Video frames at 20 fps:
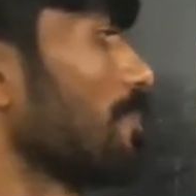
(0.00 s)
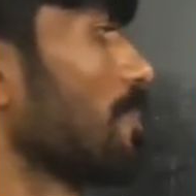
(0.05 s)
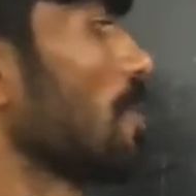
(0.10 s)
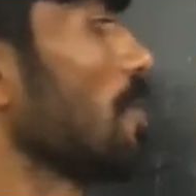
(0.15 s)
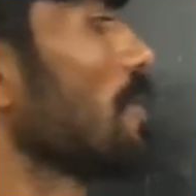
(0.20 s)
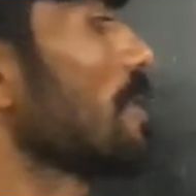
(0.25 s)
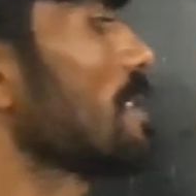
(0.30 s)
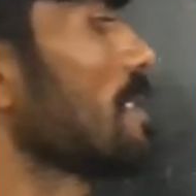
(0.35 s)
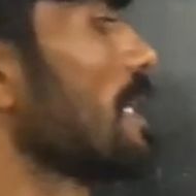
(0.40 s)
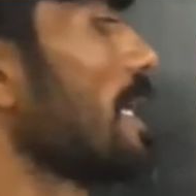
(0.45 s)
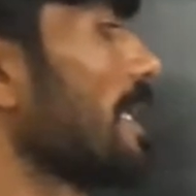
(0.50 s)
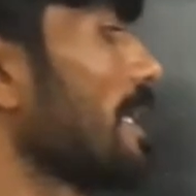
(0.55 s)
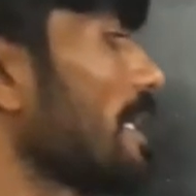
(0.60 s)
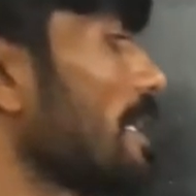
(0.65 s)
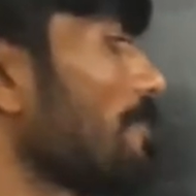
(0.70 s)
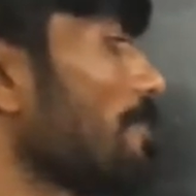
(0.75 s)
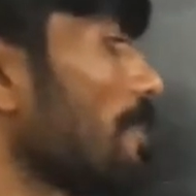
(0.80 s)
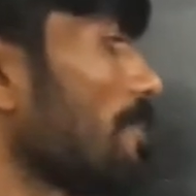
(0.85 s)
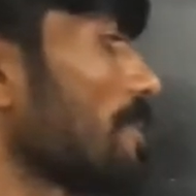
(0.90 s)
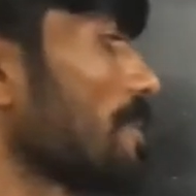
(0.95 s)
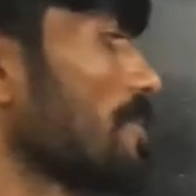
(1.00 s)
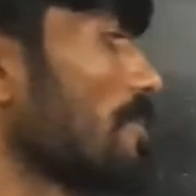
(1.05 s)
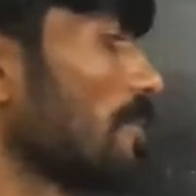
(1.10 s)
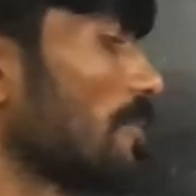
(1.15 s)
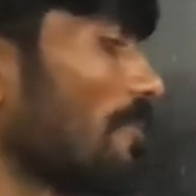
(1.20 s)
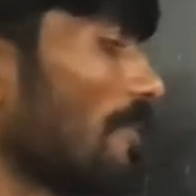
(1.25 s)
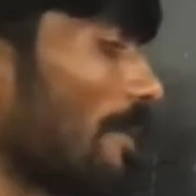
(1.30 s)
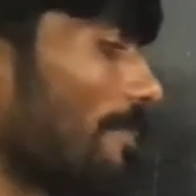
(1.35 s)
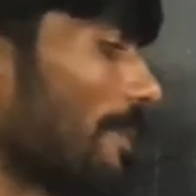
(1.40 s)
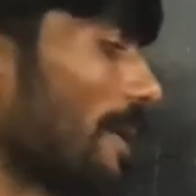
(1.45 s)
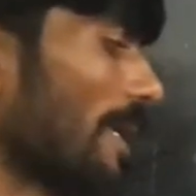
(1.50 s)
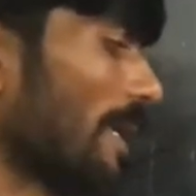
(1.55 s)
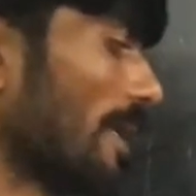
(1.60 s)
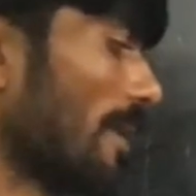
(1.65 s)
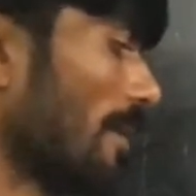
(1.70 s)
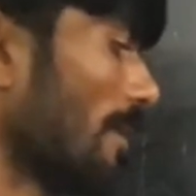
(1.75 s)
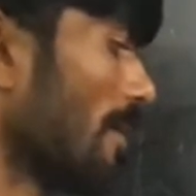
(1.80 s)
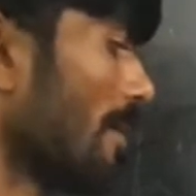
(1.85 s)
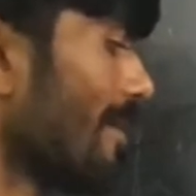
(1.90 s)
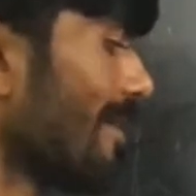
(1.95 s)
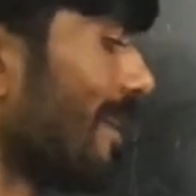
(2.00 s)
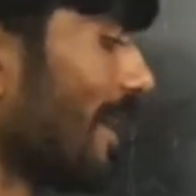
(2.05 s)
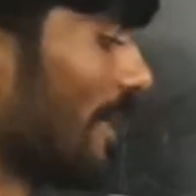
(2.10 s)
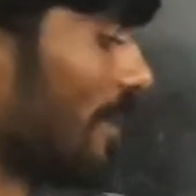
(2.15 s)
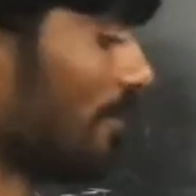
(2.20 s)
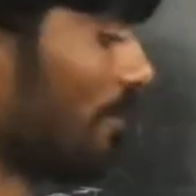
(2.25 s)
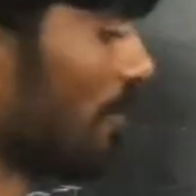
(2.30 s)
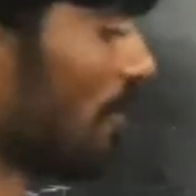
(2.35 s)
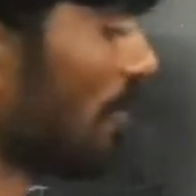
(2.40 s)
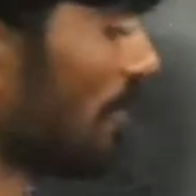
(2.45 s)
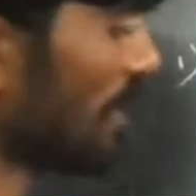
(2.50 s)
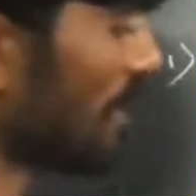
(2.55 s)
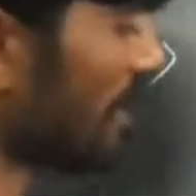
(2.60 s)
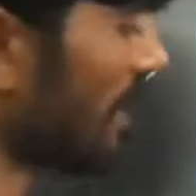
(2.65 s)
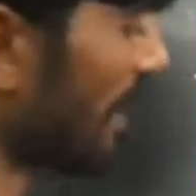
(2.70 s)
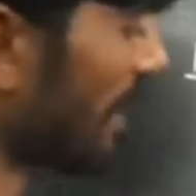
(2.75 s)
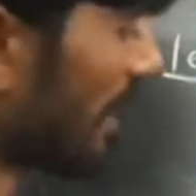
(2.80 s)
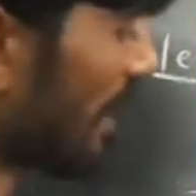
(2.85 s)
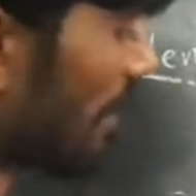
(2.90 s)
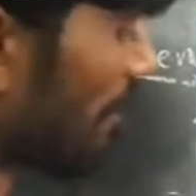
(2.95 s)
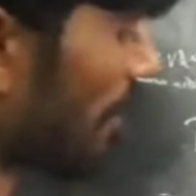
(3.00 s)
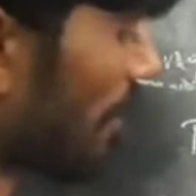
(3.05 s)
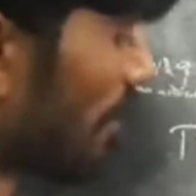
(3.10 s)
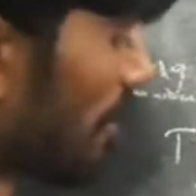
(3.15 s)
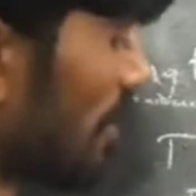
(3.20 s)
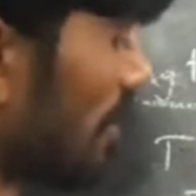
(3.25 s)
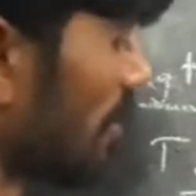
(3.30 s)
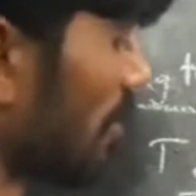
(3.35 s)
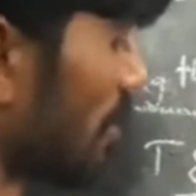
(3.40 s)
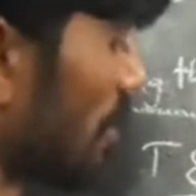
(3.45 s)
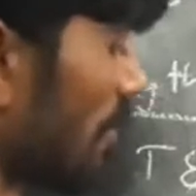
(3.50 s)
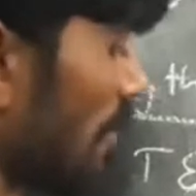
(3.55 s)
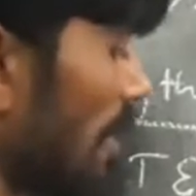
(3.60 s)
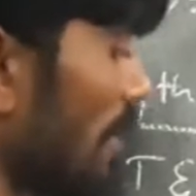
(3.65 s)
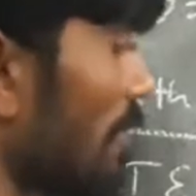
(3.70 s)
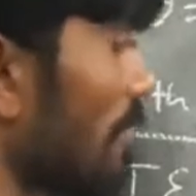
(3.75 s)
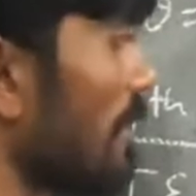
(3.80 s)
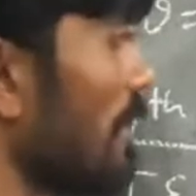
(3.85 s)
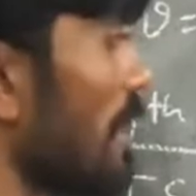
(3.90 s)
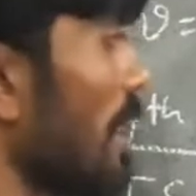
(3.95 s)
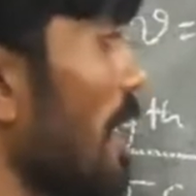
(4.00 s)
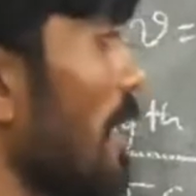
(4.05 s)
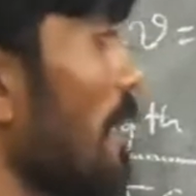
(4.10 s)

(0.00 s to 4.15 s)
Mu is directly proportional to 1 by L and mu is directly proportional to square root T